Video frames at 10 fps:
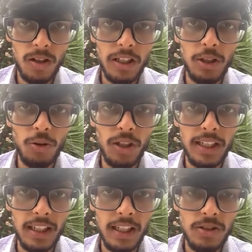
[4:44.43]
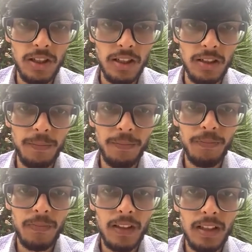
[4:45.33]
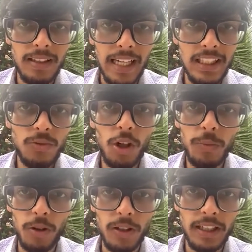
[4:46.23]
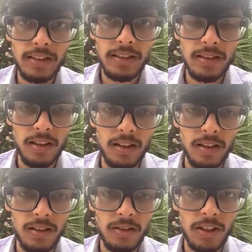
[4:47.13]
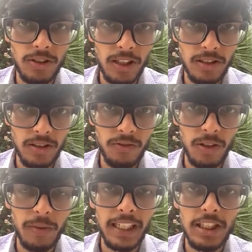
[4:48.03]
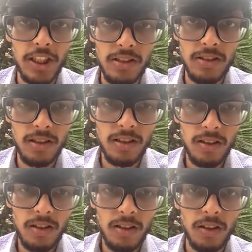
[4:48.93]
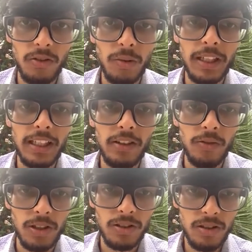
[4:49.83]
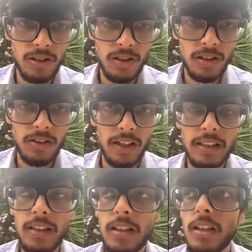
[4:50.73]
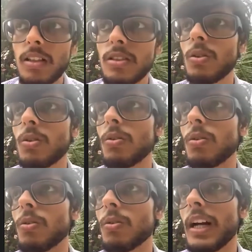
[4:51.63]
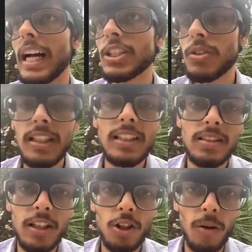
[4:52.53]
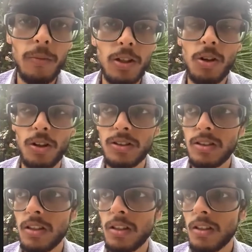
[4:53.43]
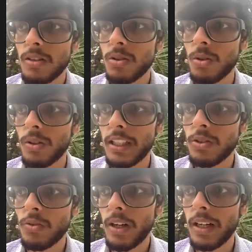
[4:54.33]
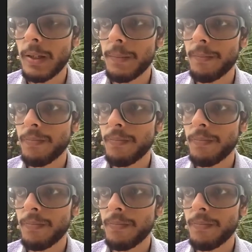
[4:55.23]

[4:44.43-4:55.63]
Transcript: the entire chain. That is what protects the transaction from getting changed, from getting reversed, right? So actually it's an economic cost. So that's why